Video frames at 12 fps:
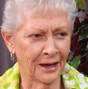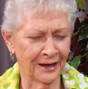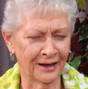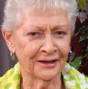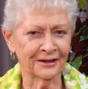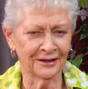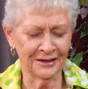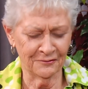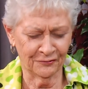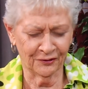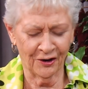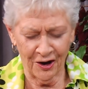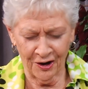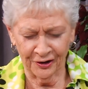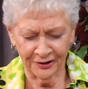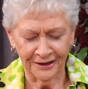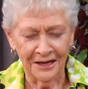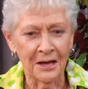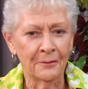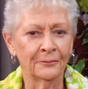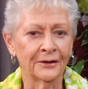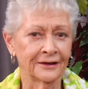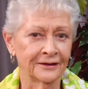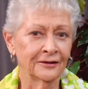Clean frog.
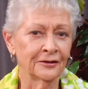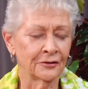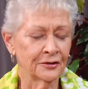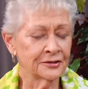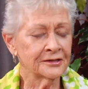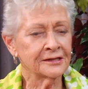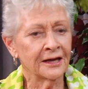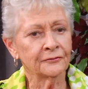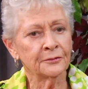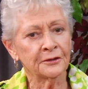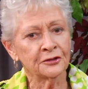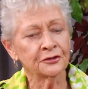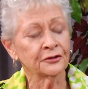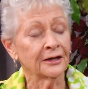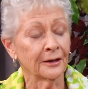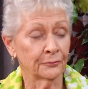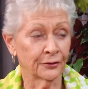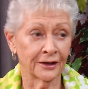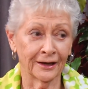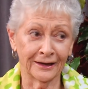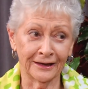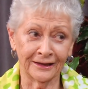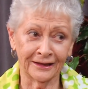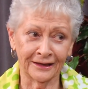But you just have to be sure you're not bringing
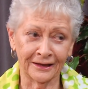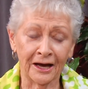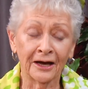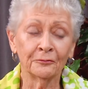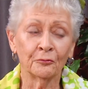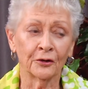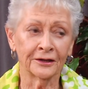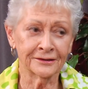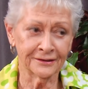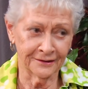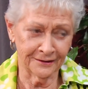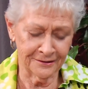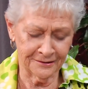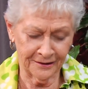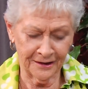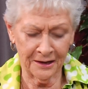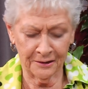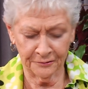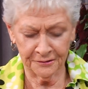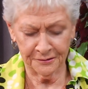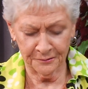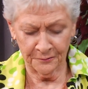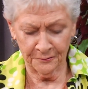anything unwanted into the house. So.